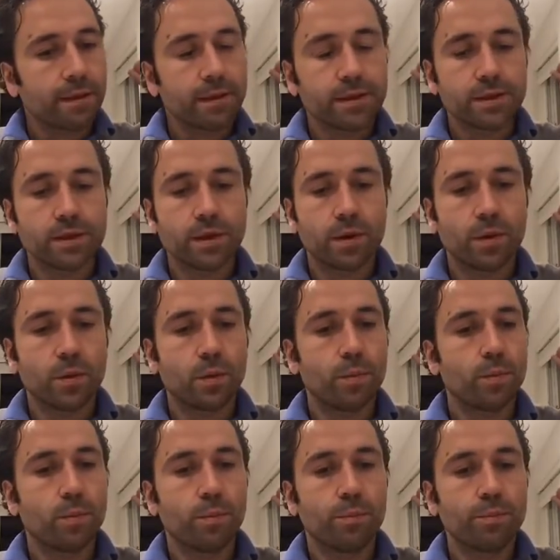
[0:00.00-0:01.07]
you
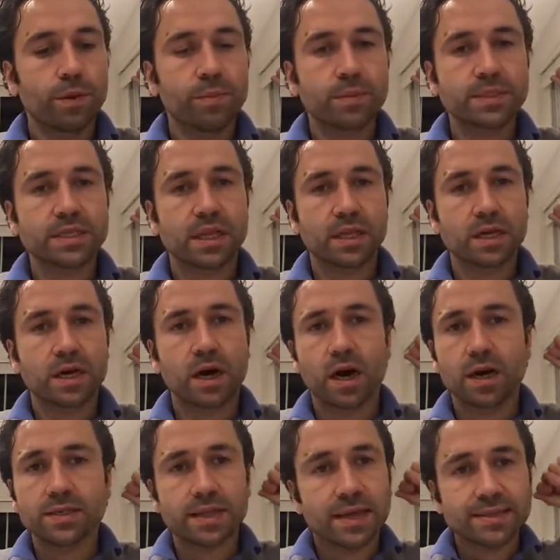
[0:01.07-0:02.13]
know, people sell
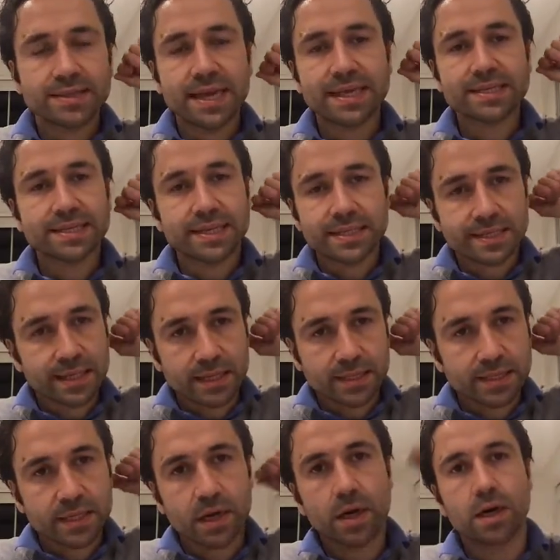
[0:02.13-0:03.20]
cars, like Tesla sells
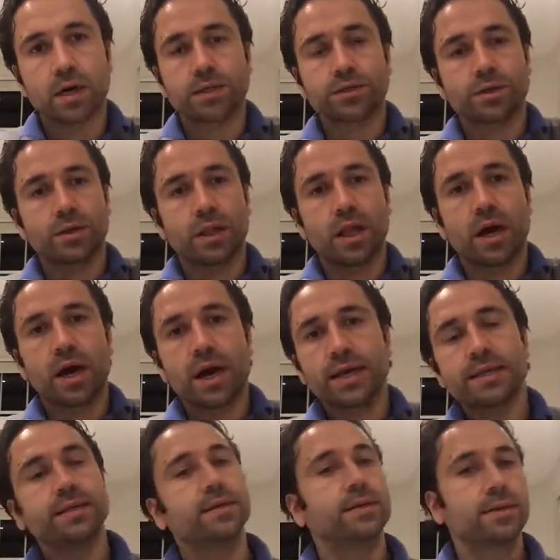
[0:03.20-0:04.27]
cars
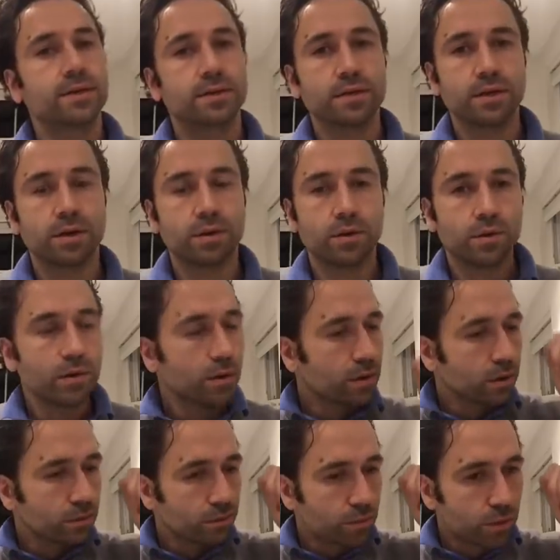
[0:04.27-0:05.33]
online. You know,
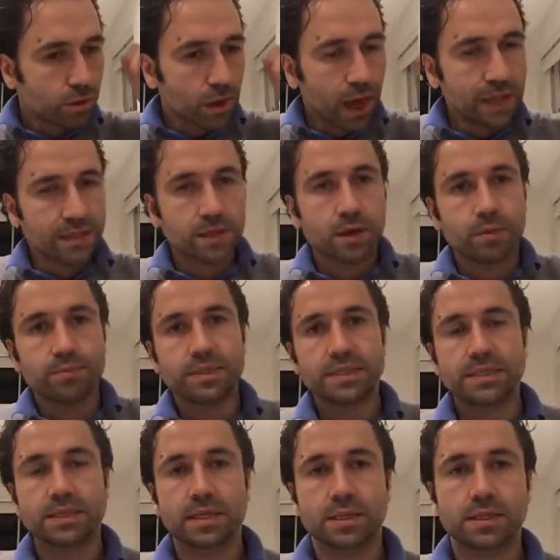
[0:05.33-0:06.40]
other
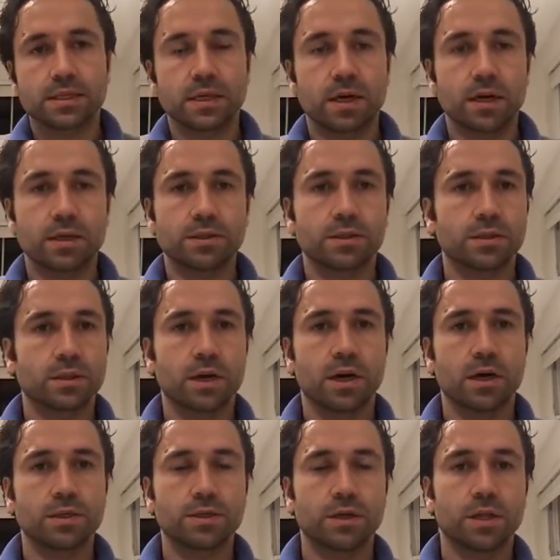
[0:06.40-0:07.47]
companies sells cars,
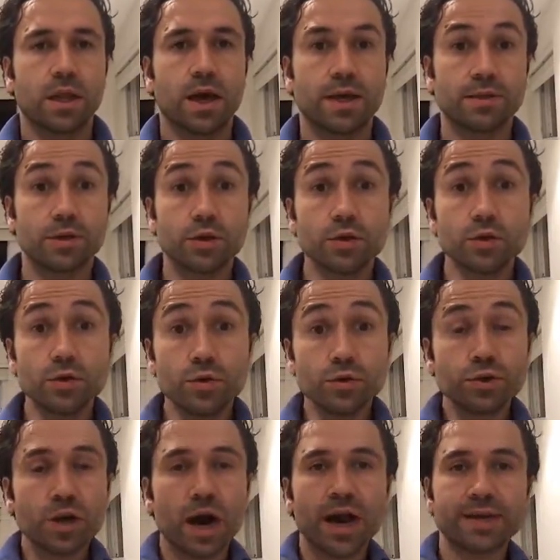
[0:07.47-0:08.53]
cars online.
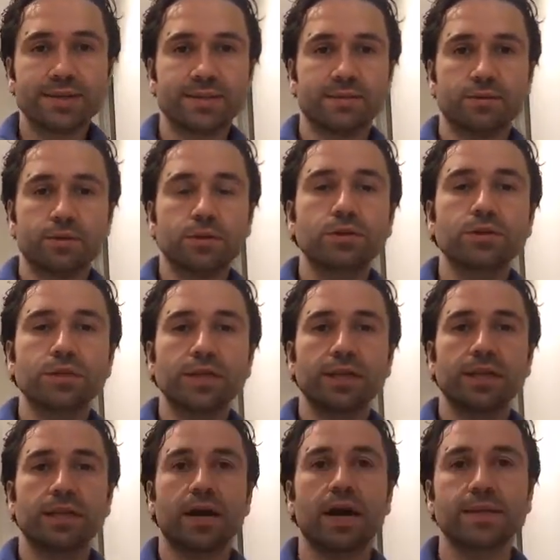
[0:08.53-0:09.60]
Huge items, huge
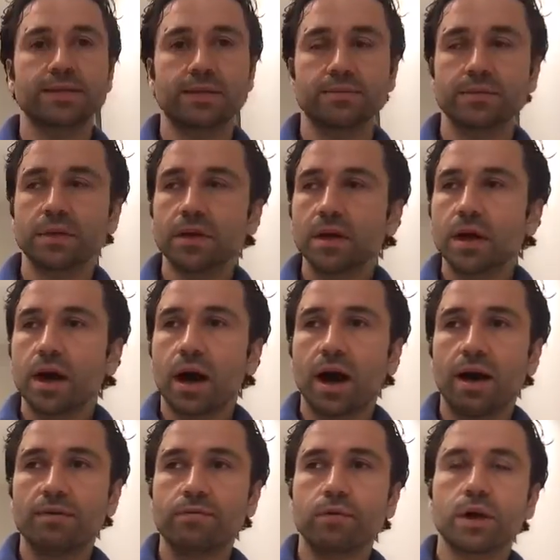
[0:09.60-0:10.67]
ticket items.
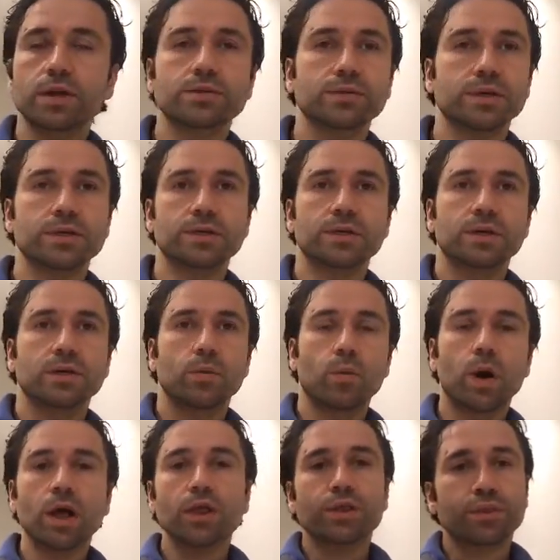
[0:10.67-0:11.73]
I've worked with
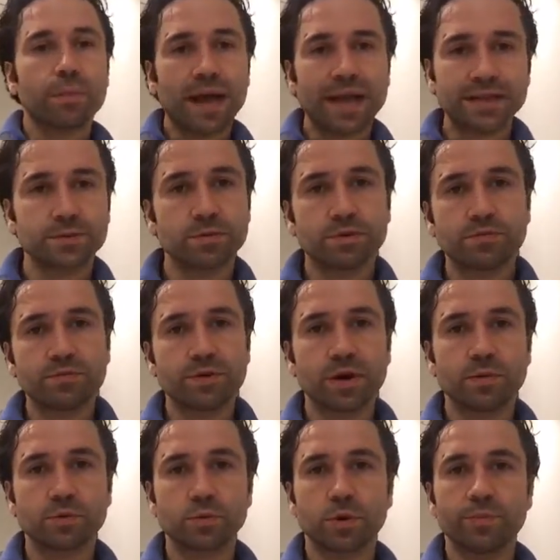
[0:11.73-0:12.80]
wealth management
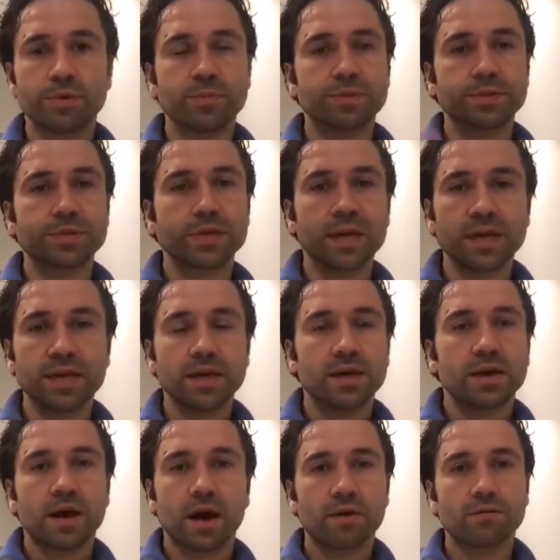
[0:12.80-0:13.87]
firms where people say,
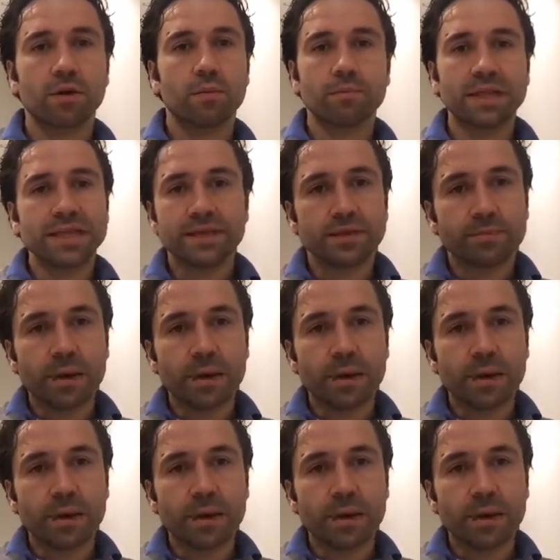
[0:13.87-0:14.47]
I've got a million